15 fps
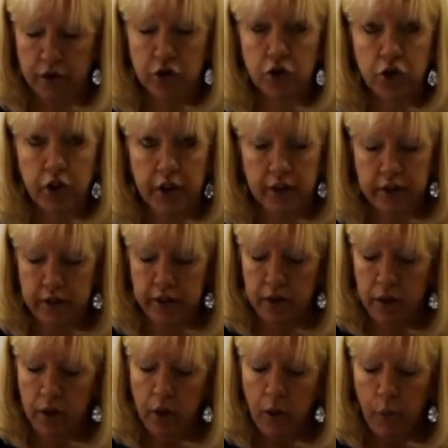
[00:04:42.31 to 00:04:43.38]

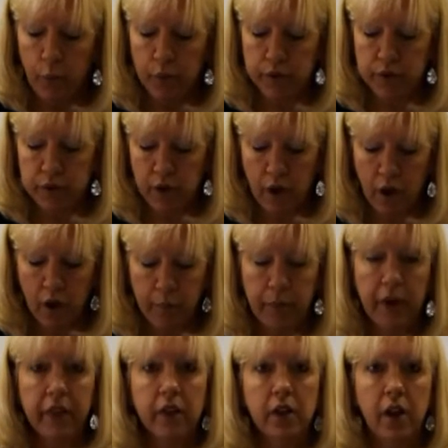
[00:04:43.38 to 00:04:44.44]
chanted or sung by
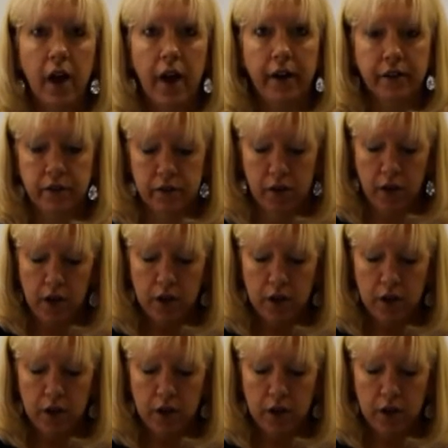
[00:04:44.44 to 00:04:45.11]
the class